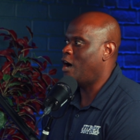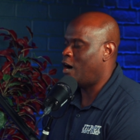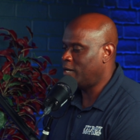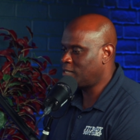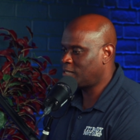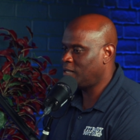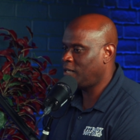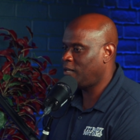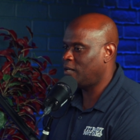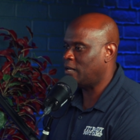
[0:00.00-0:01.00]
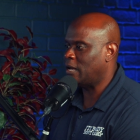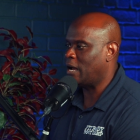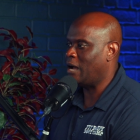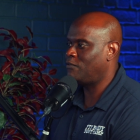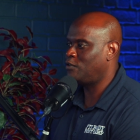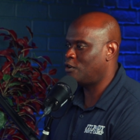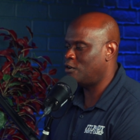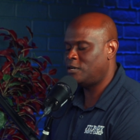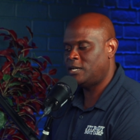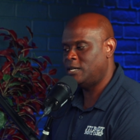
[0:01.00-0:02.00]
Honestly, I've
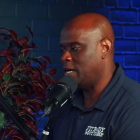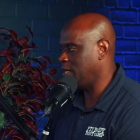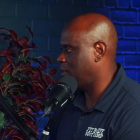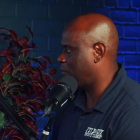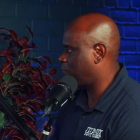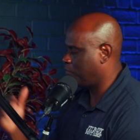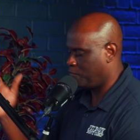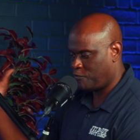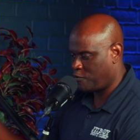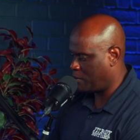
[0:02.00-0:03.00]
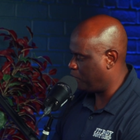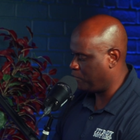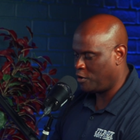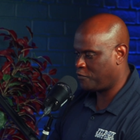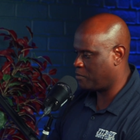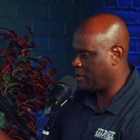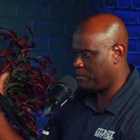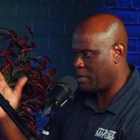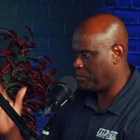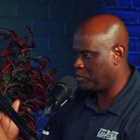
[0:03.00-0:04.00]
learned and not, you know from both from my,
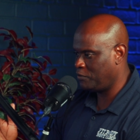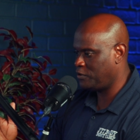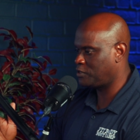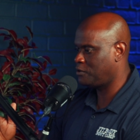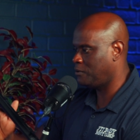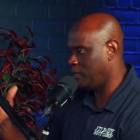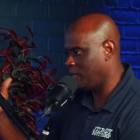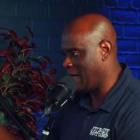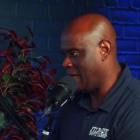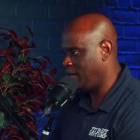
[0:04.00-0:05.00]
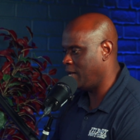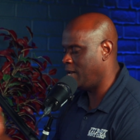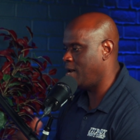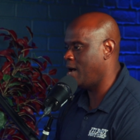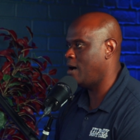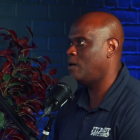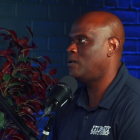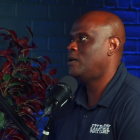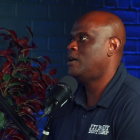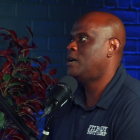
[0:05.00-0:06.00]
my previous career and and now
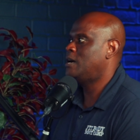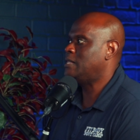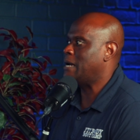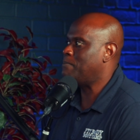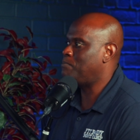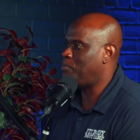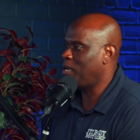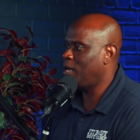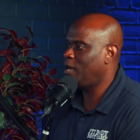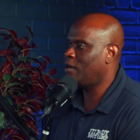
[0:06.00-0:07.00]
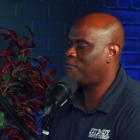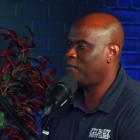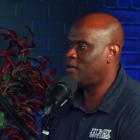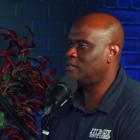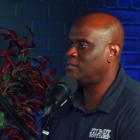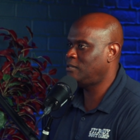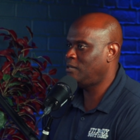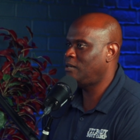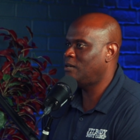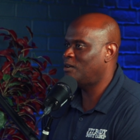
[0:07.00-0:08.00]
that being a fitness
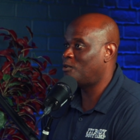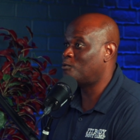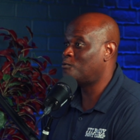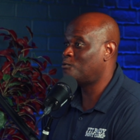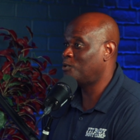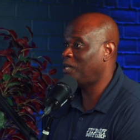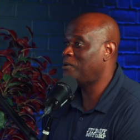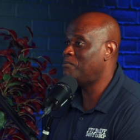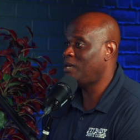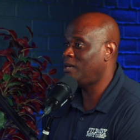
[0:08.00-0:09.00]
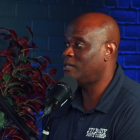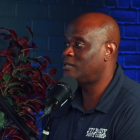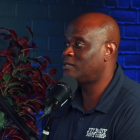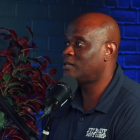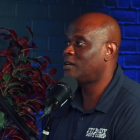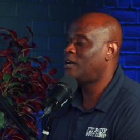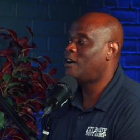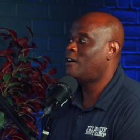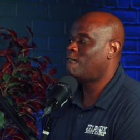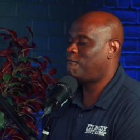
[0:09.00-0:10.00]
CEO really means
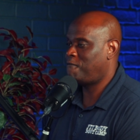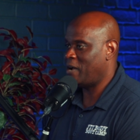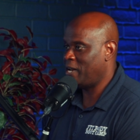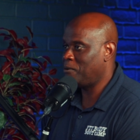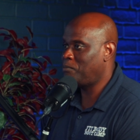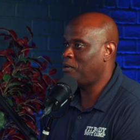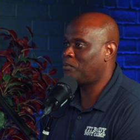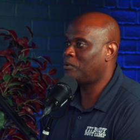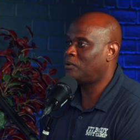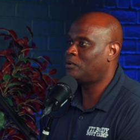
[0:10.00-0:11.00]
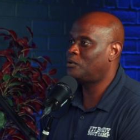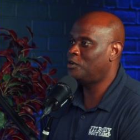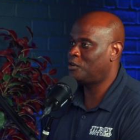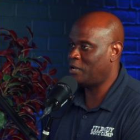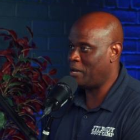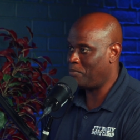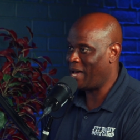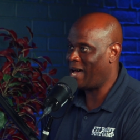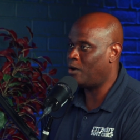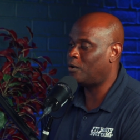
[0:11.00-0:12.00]
finding people who you're going to
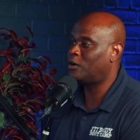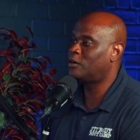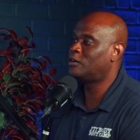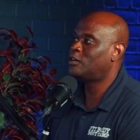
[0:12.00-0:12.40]
empower